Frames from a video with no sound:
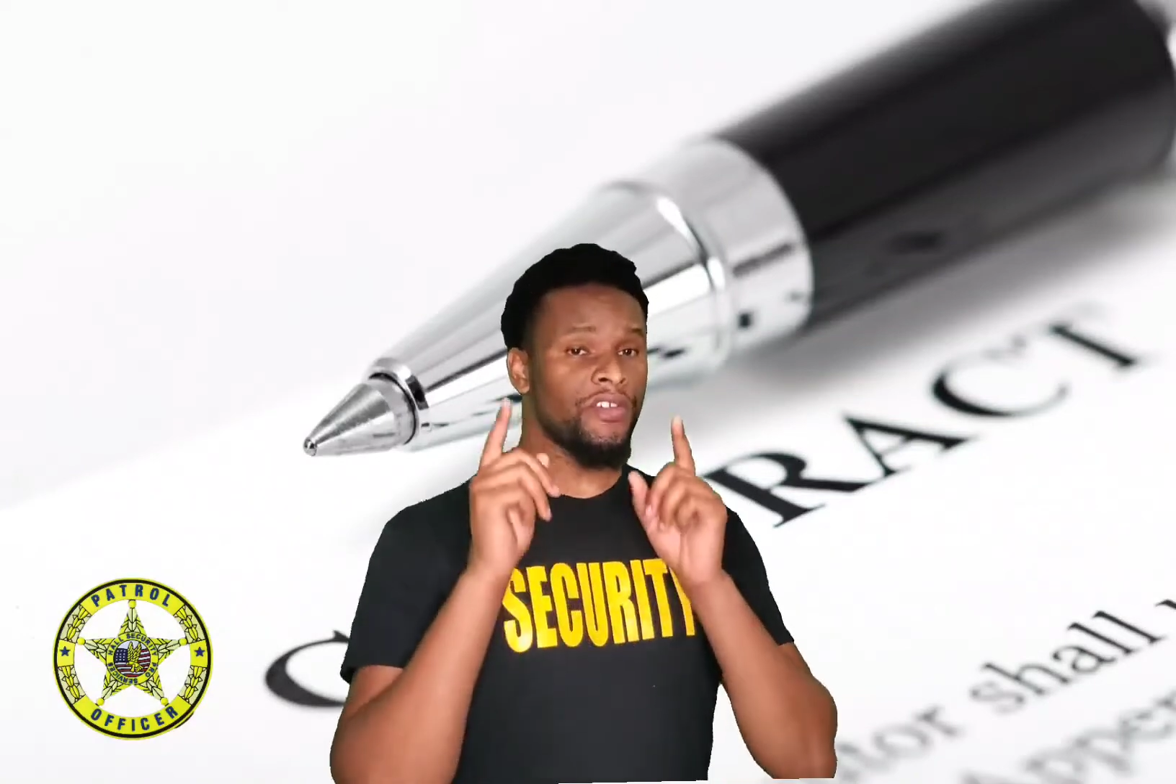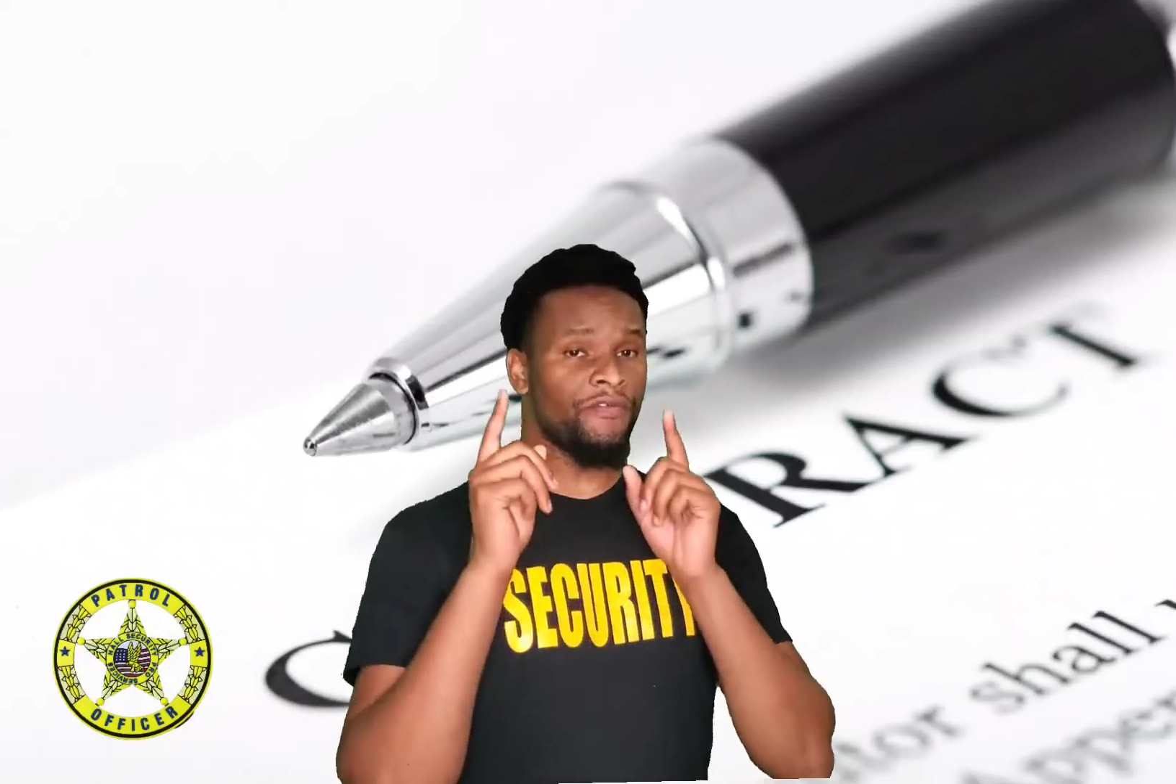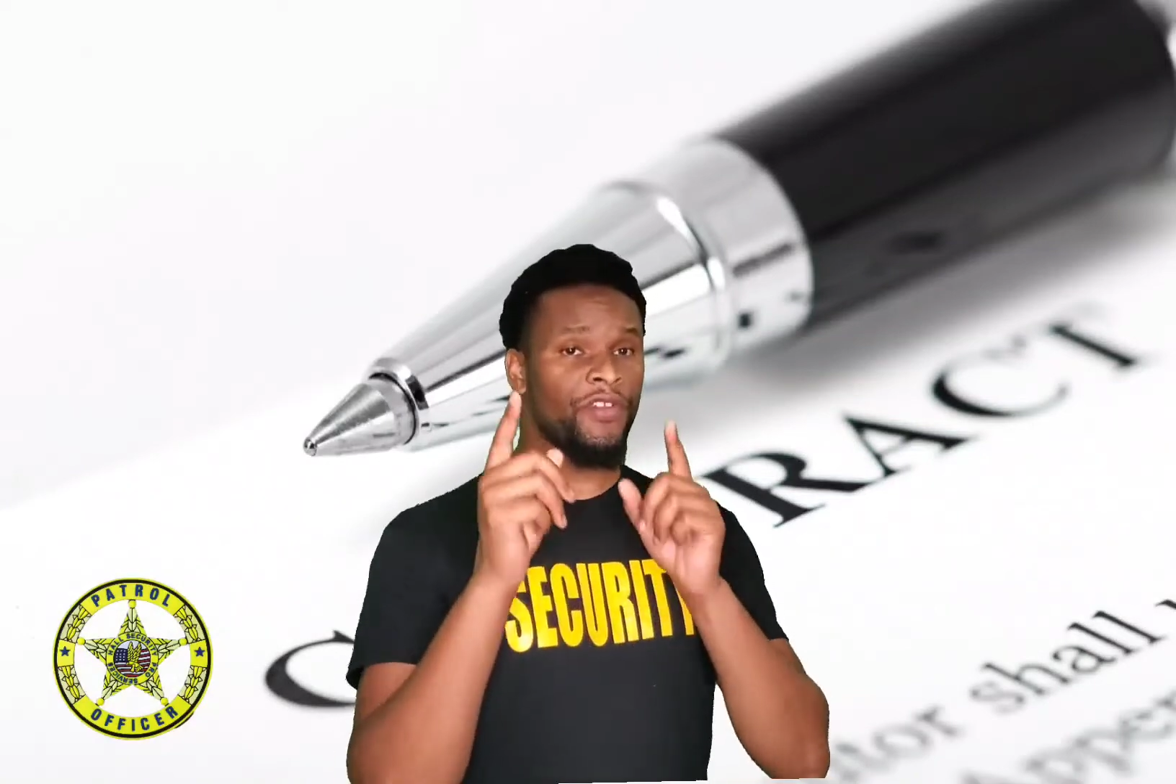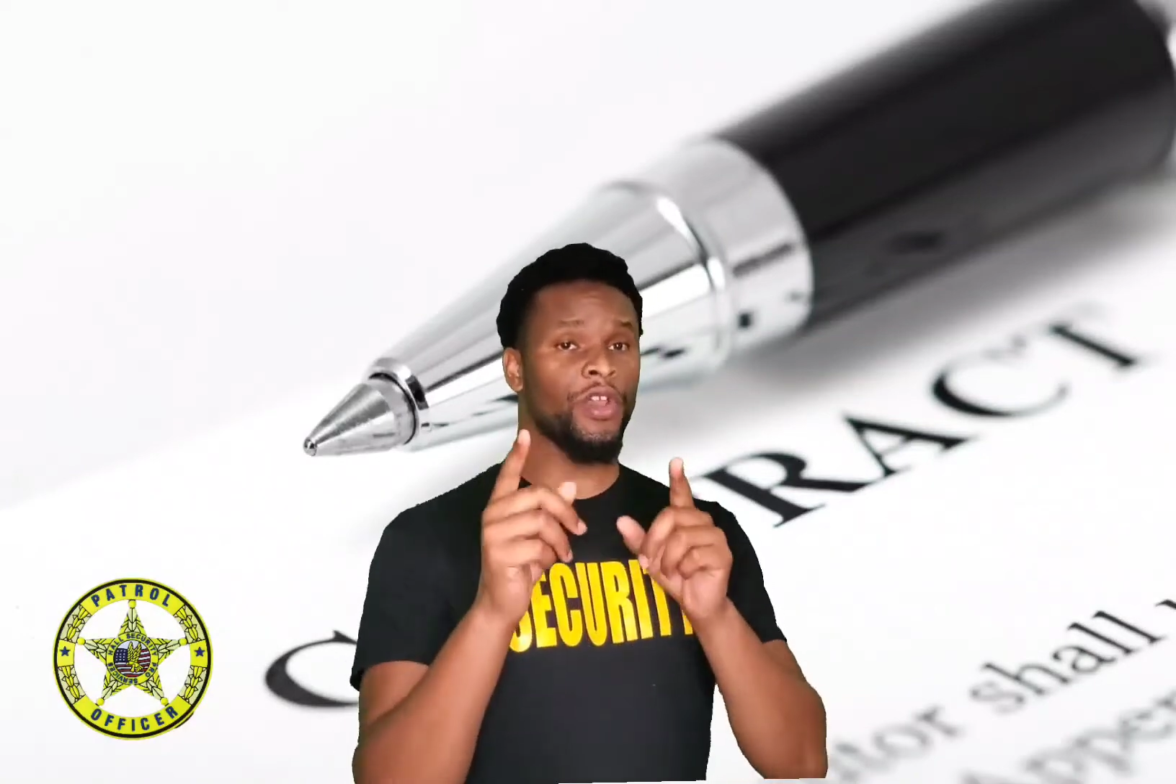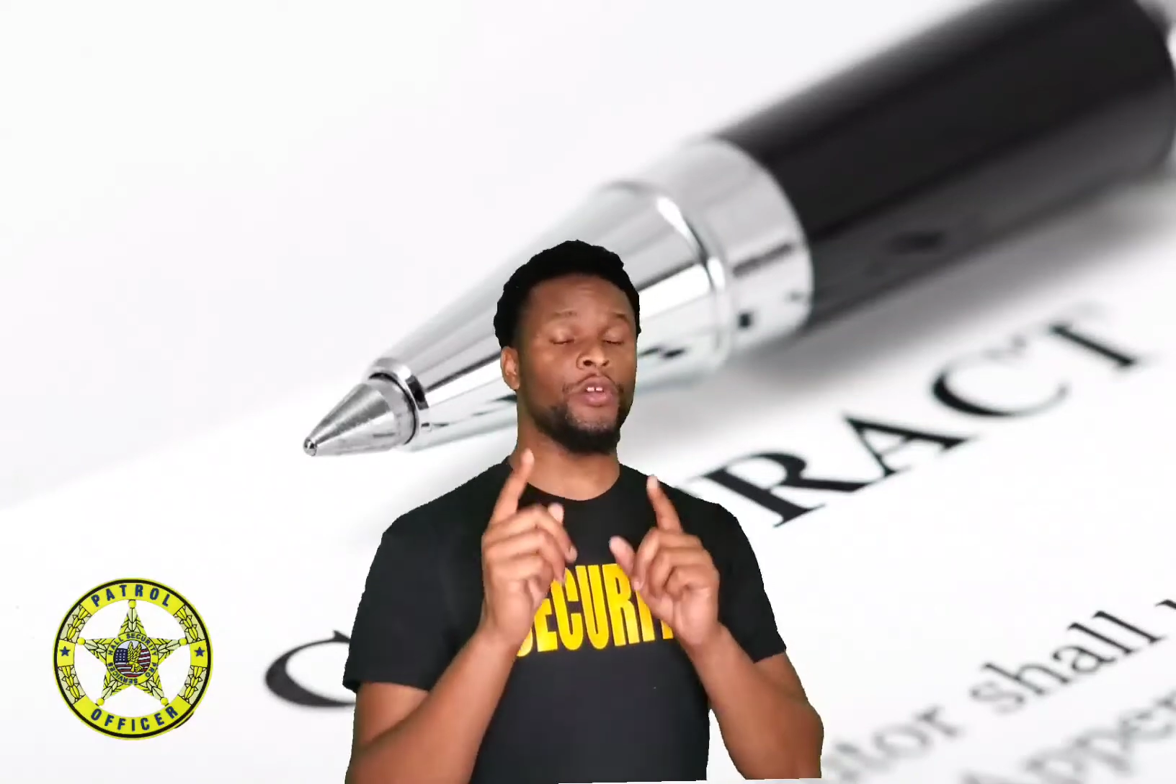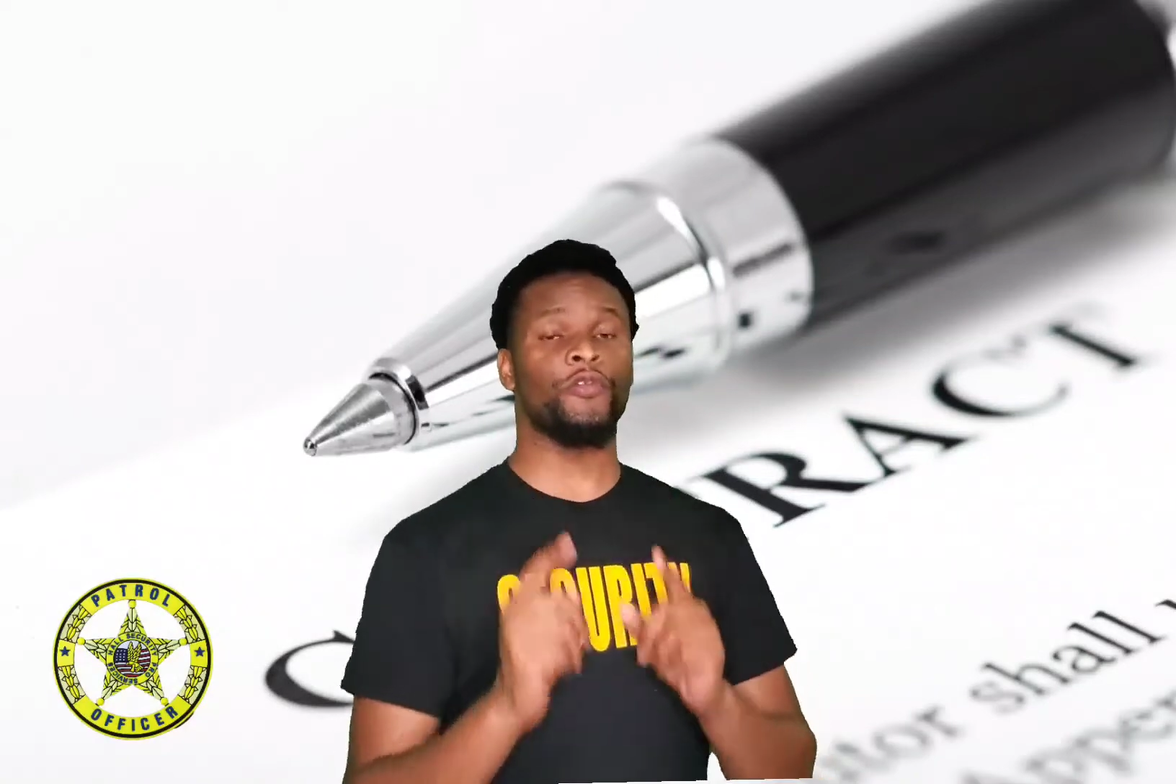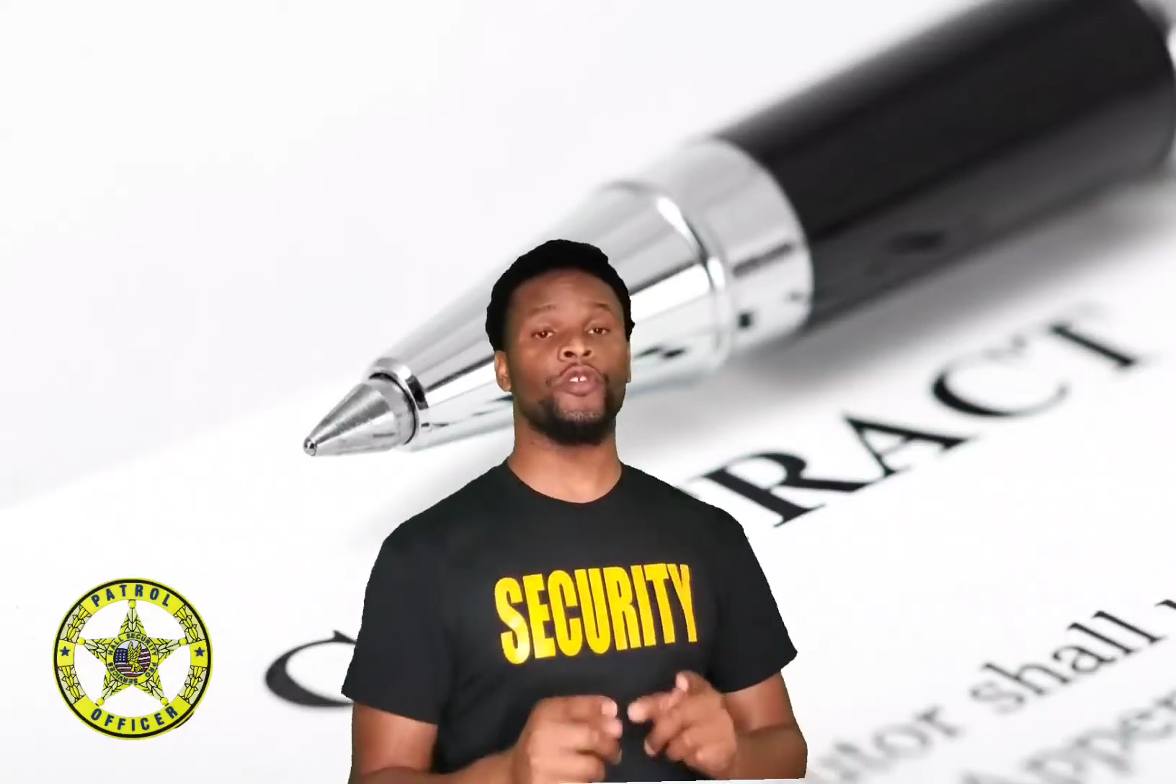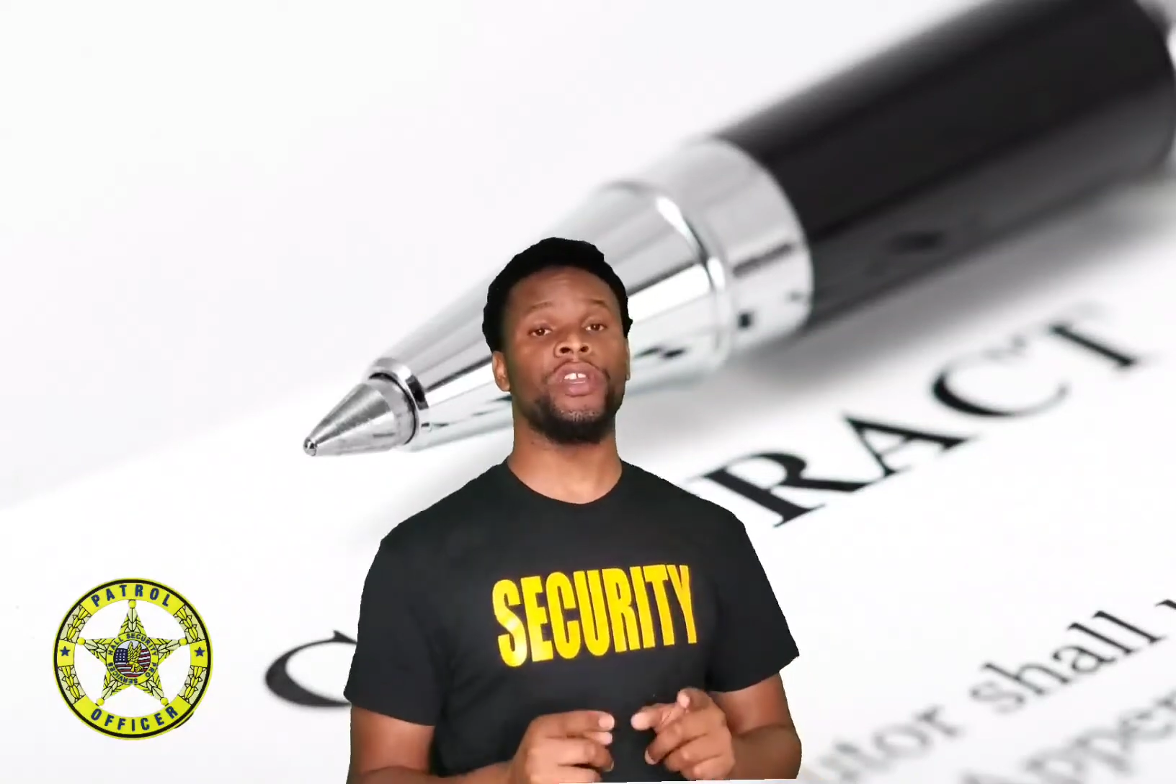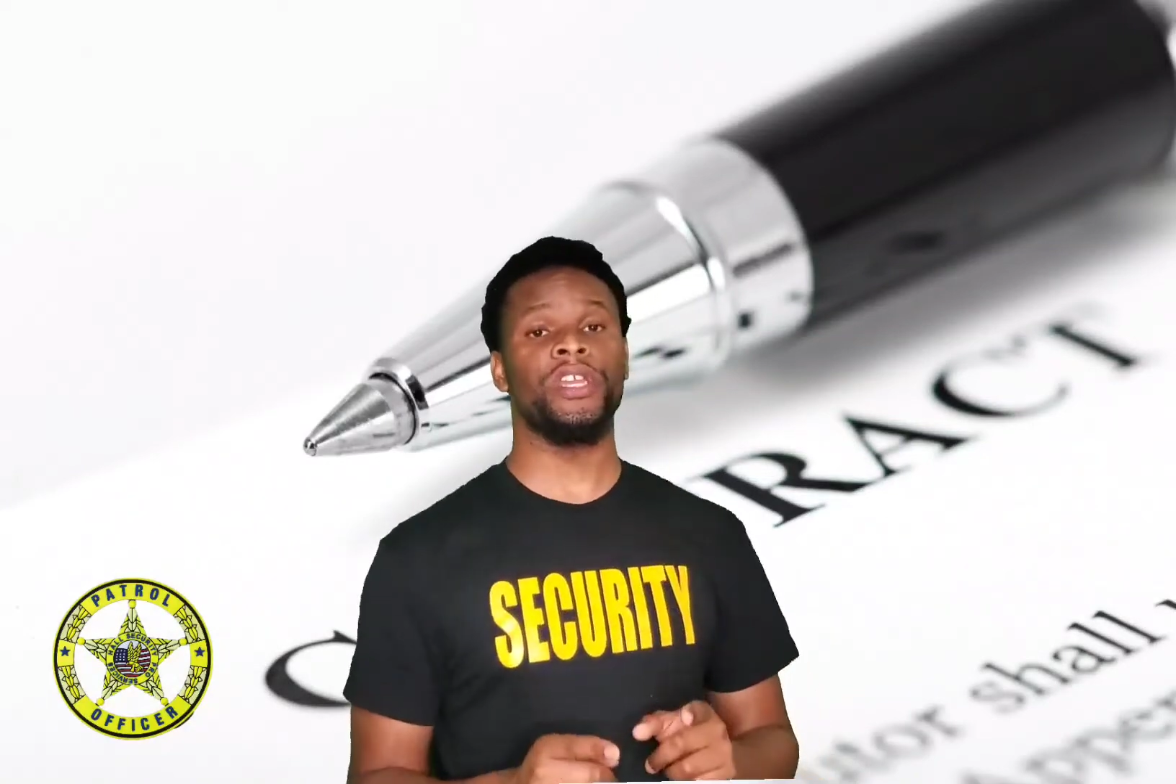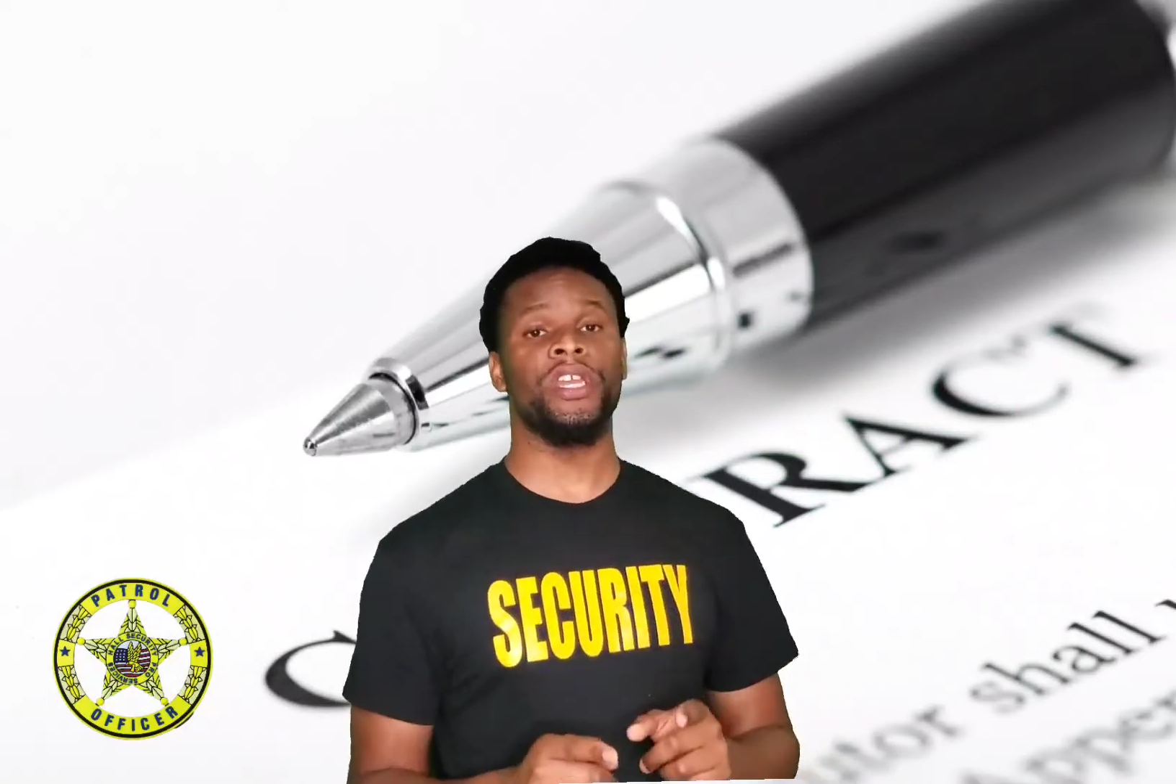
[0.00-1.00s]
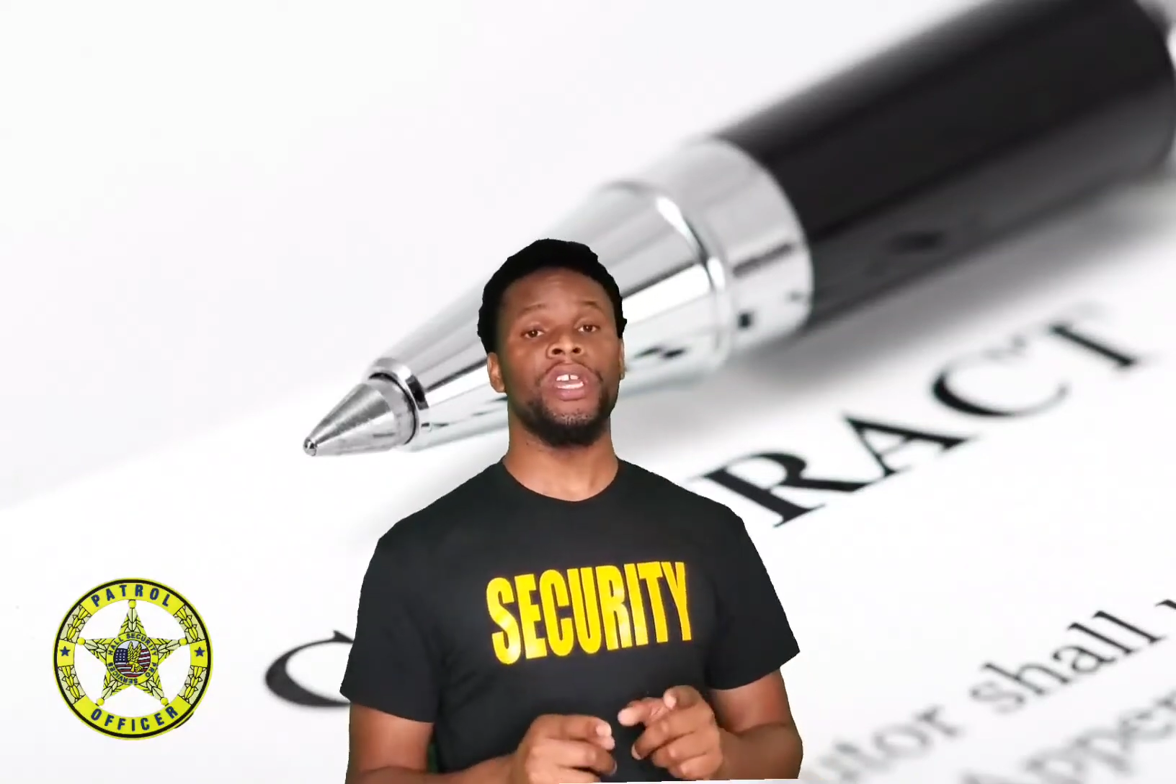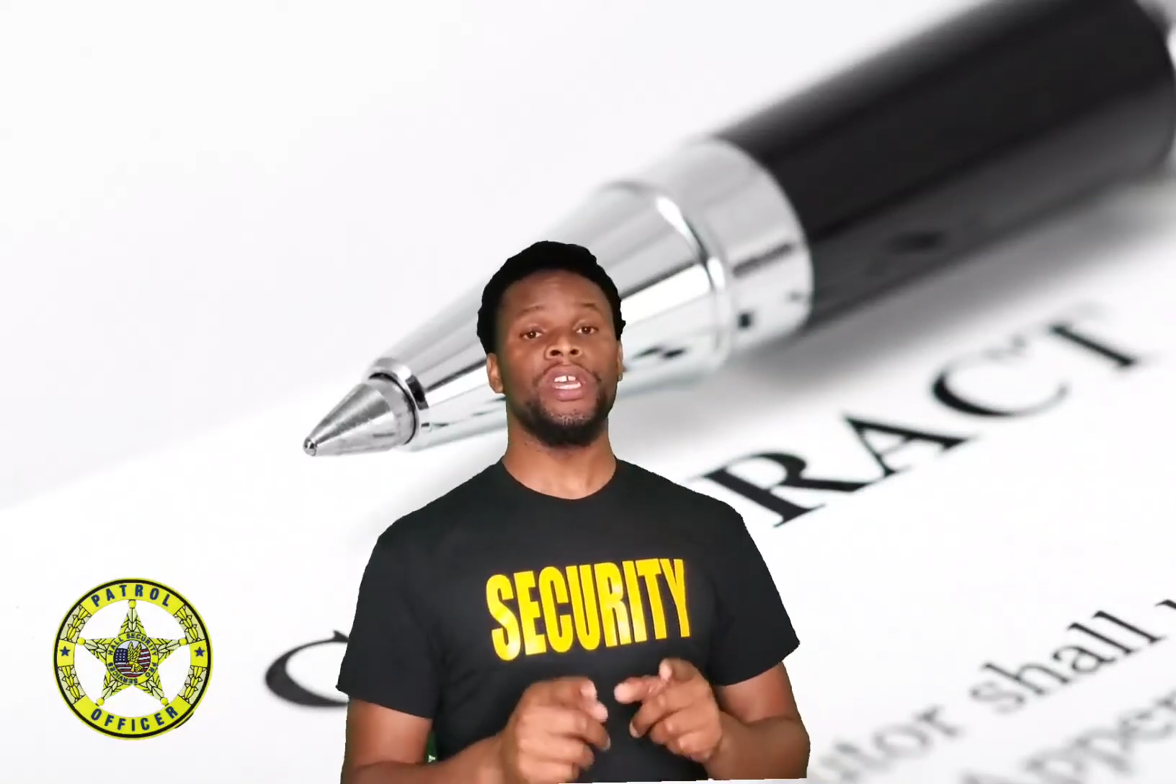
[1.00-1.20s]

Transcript: feel free